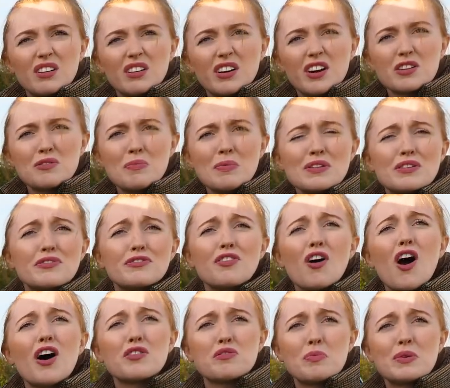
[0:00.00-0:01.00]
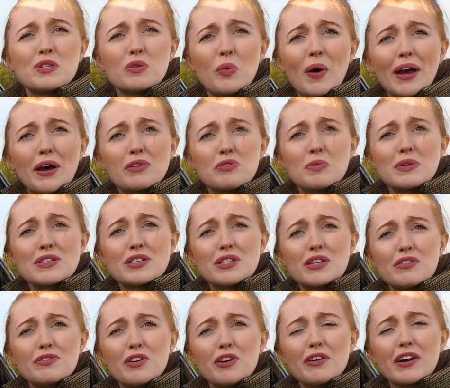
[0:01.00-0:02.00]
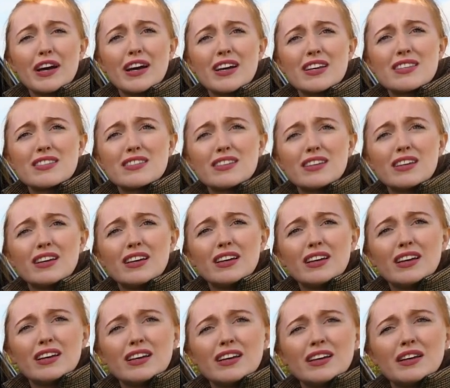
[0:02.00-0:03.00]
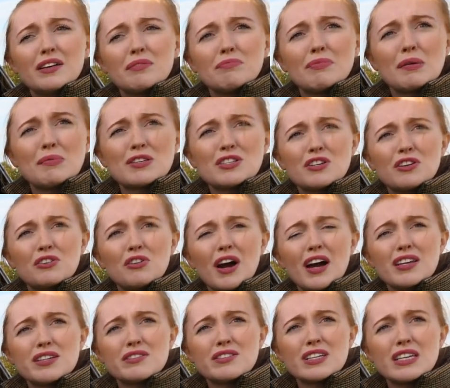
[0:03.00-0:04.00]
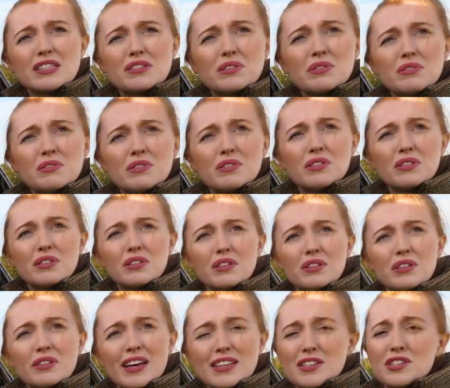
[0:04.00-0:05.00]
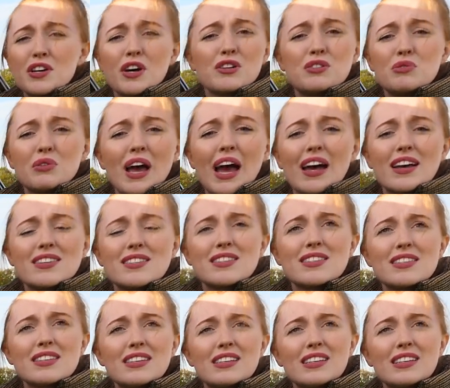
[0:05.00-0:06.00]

Because we've been to France, we've been to Wales, we've been to the New Forest. Maybe £2 in diesel. That's a total guess.